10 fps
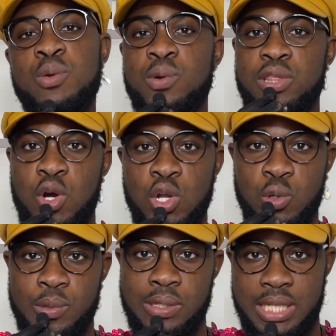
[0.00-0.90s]
what the color
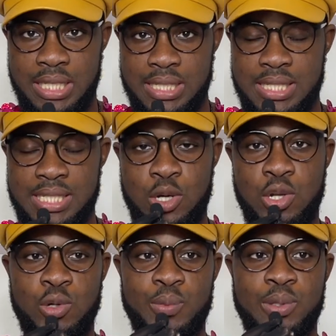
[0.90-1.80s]
wheel is. The
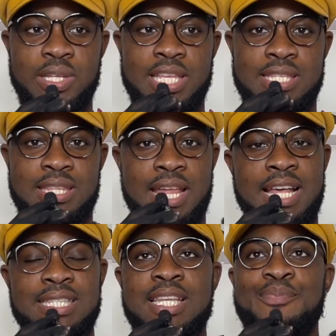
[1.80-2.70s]
color wheel is
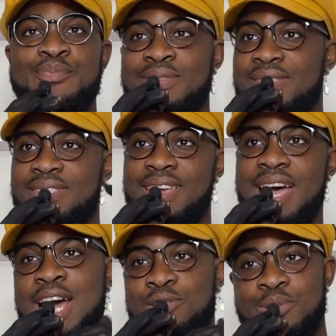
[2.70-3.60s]
that,
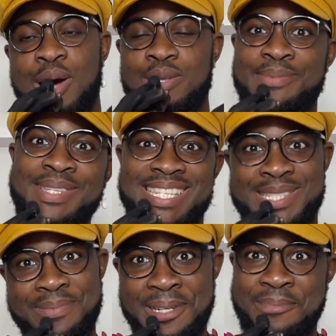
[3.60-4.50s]
I don't know how to best
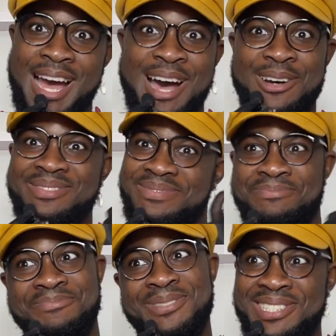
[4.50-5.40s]
explain it, but I'll
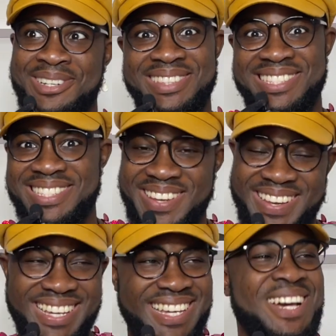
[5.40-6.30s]
put it on the screen.
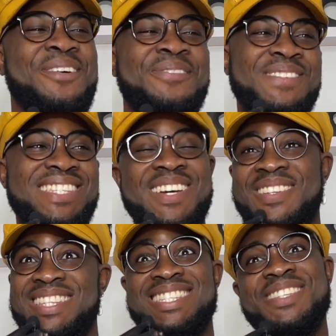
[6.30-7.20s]
I'll put it
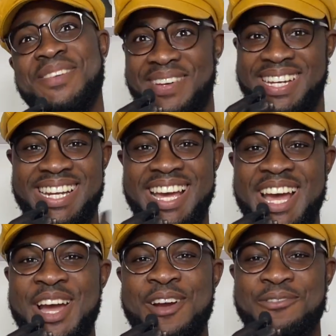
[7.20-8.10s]
on the screen
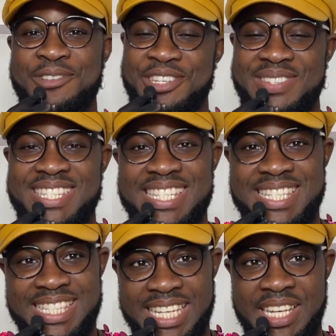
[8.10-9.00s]
for you to
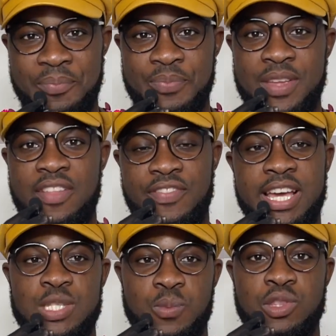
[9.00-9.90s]
see.
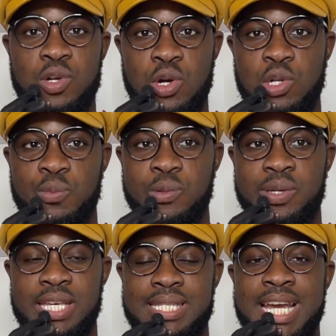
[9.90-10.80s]
That is what the color wheel
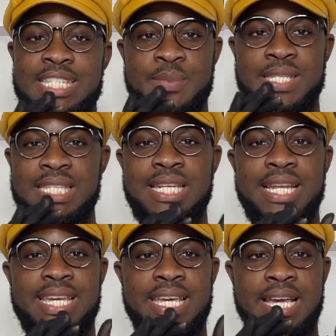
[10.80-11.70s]
is, and it's basically like a